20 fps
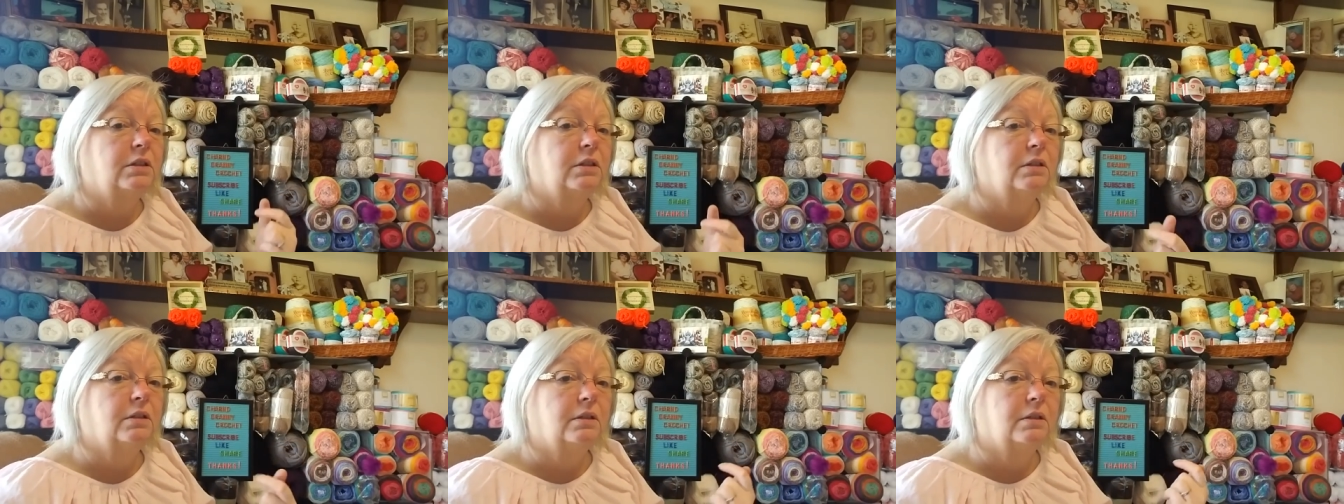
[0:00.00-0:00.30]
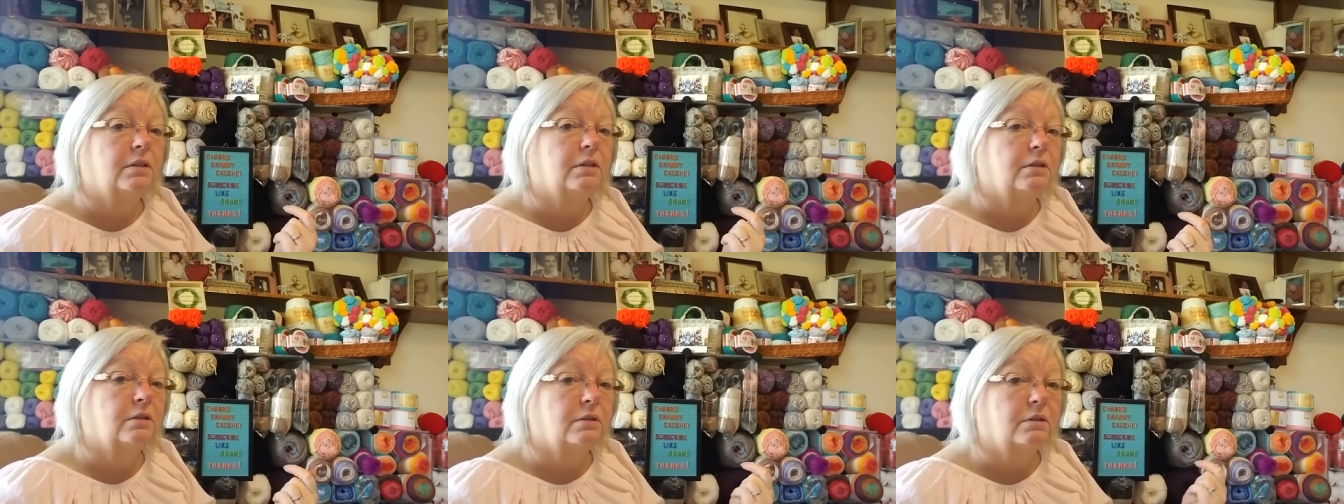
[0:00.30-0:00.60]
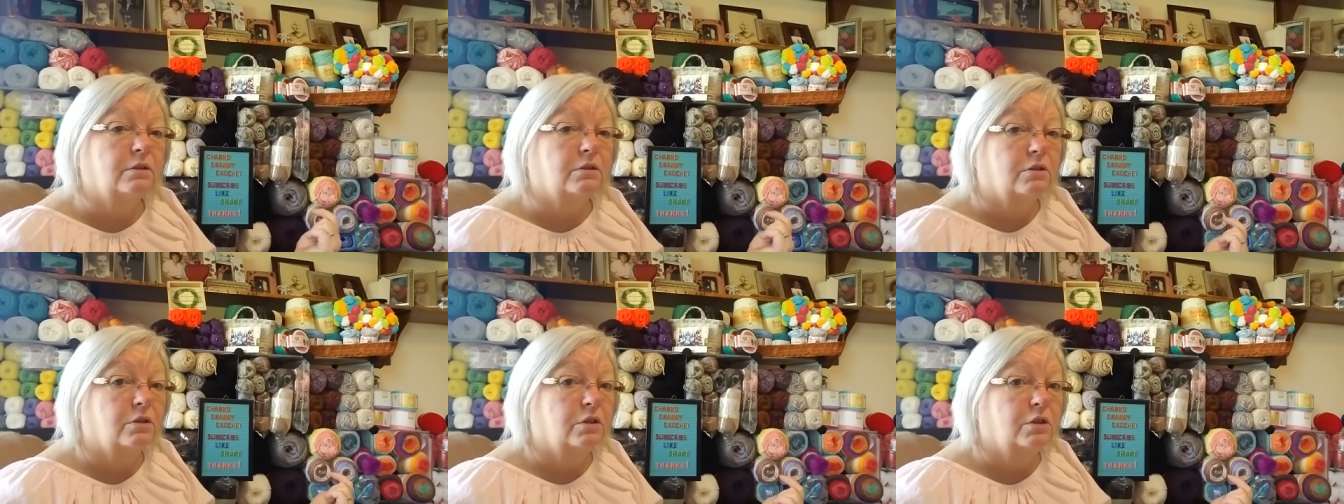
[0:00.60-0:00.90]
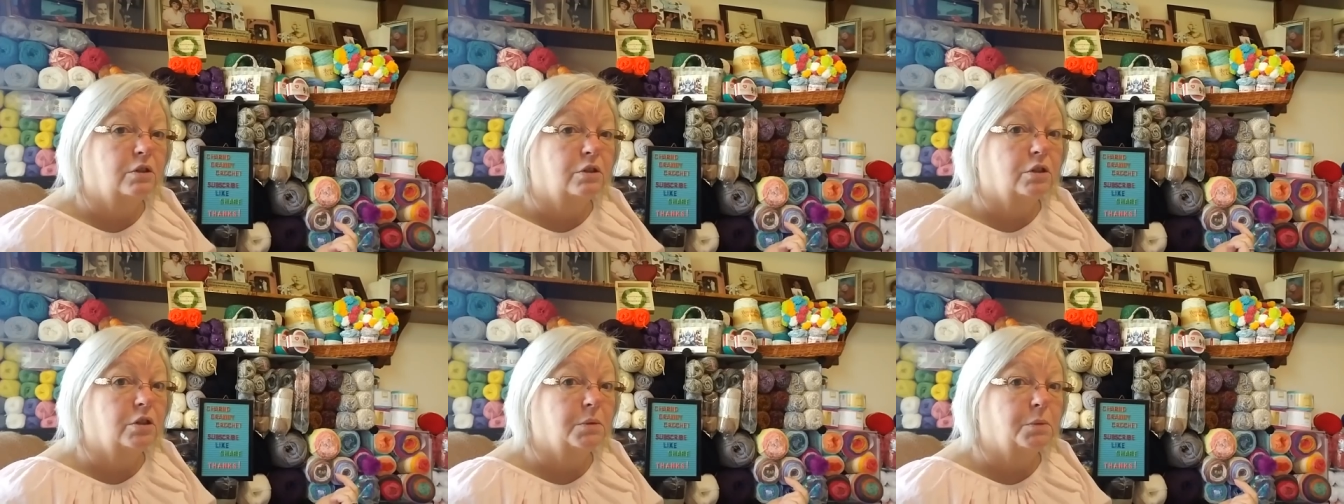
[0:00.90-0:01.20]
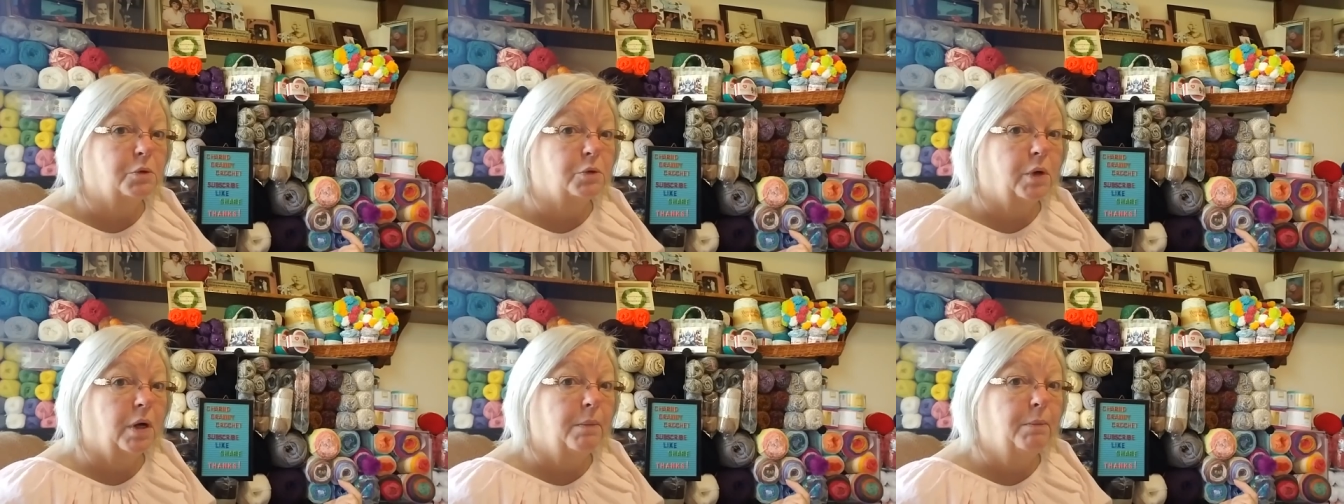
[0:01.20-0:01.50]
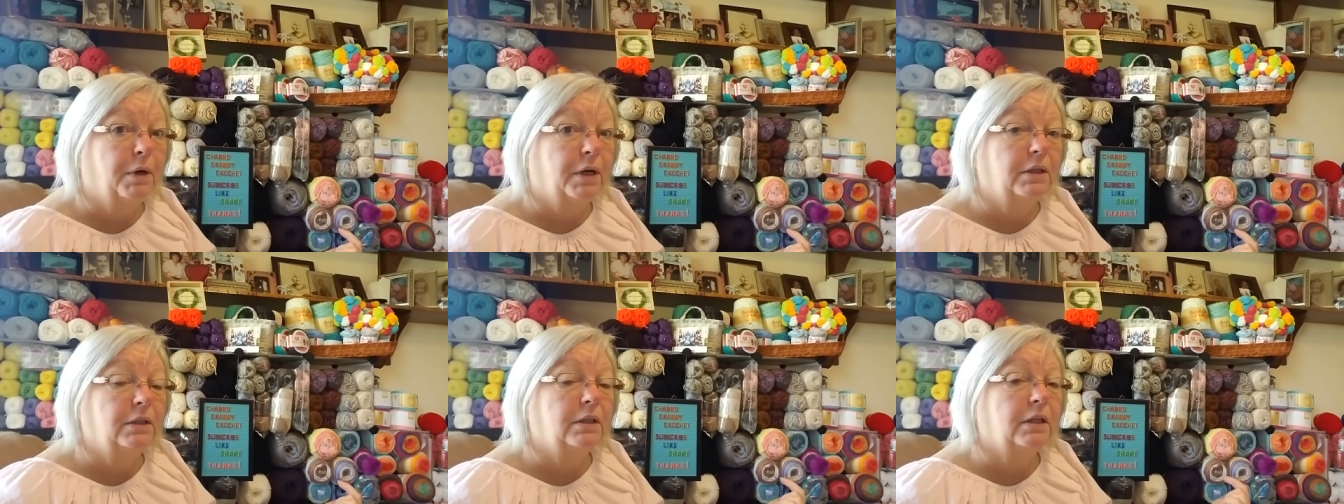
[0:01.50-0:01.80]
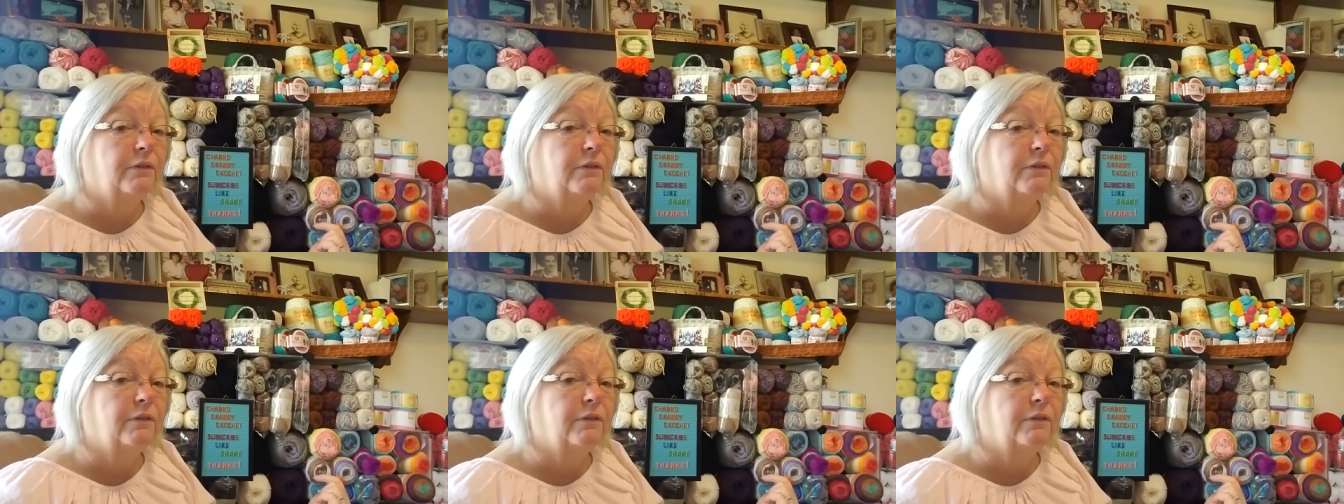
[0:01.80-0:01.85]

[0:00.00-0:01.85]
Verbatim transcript: that there's a little subscribe button.